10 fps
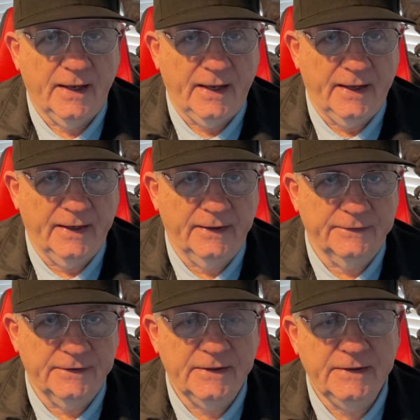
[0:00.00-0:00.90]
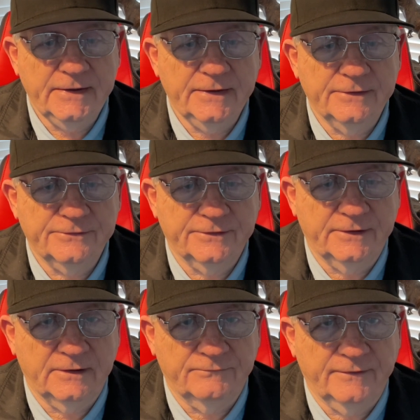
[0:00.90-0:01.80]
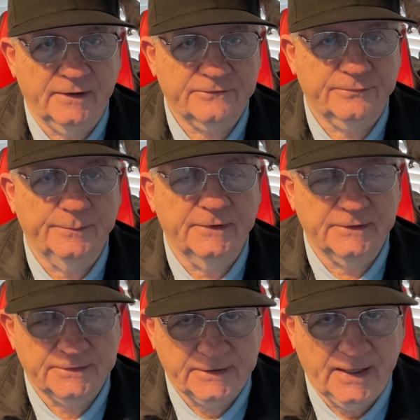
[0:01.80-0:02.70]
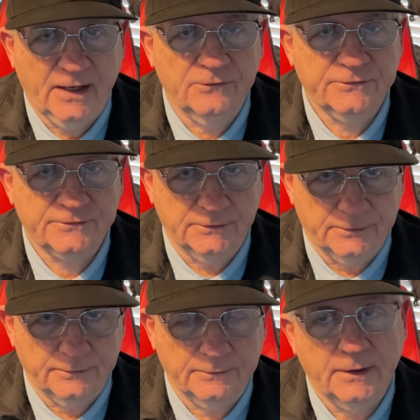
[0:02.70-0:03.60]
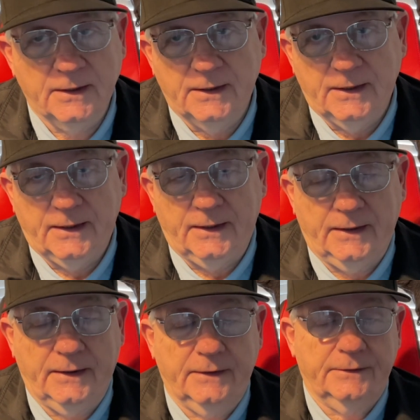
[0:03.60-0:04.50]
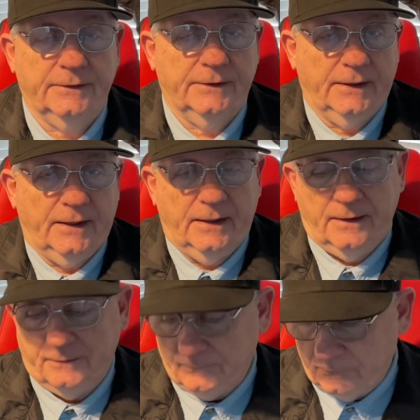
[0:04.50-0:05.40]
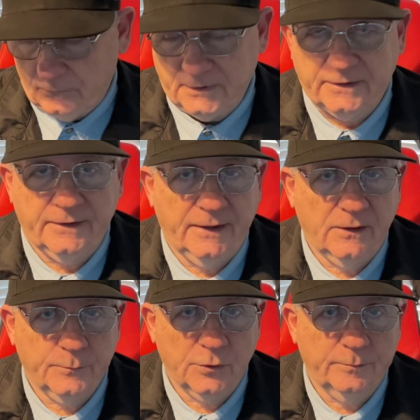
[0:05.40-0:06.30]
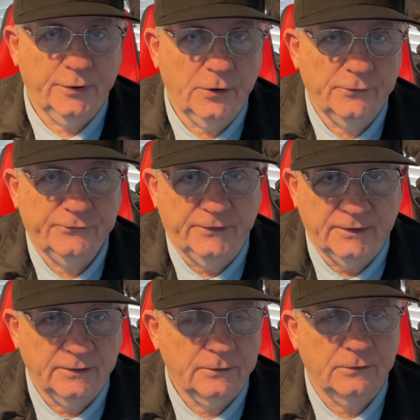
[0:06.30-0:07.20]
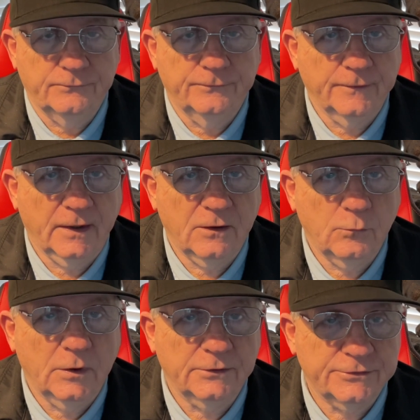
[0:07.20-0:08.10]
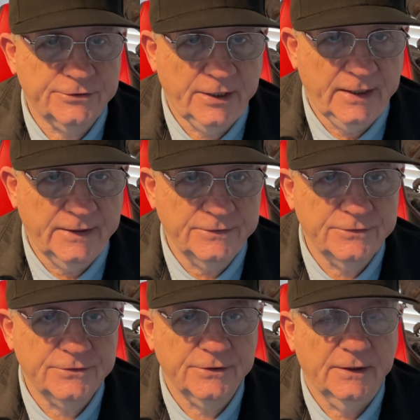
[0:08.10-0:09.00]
and he is an investment counselor, and what they are proposing could very well change